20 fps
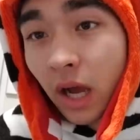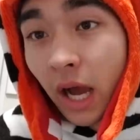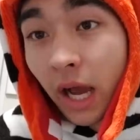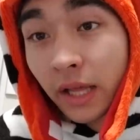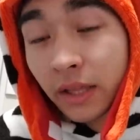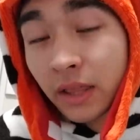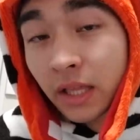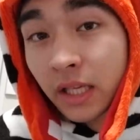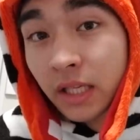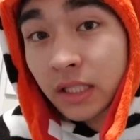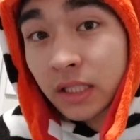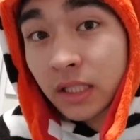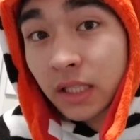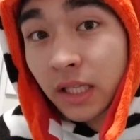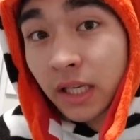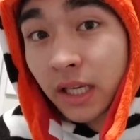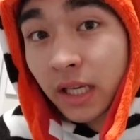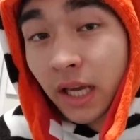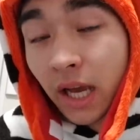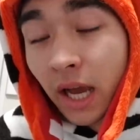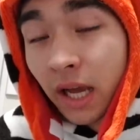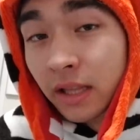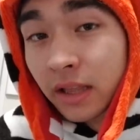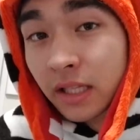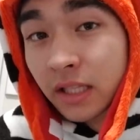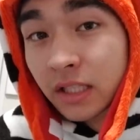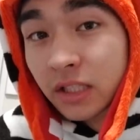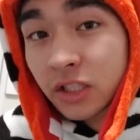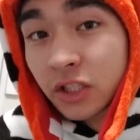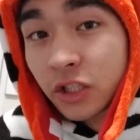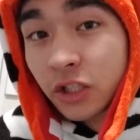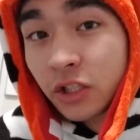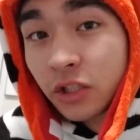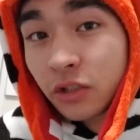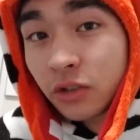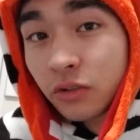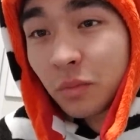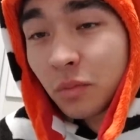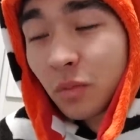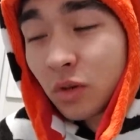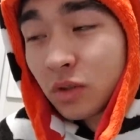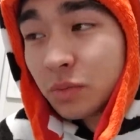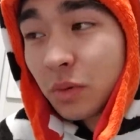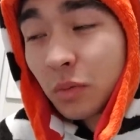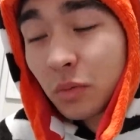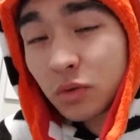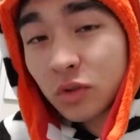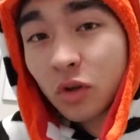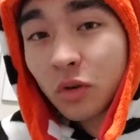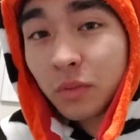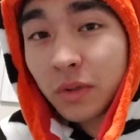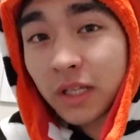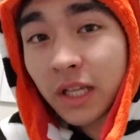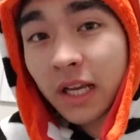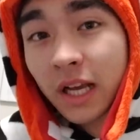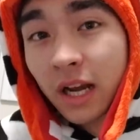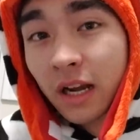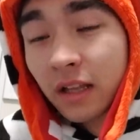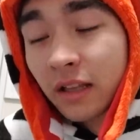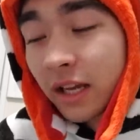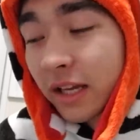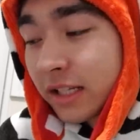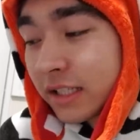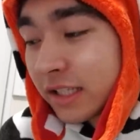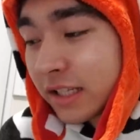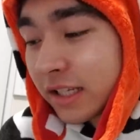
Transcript: I think it's lit. I think it's cute. Most people told me they kind of liked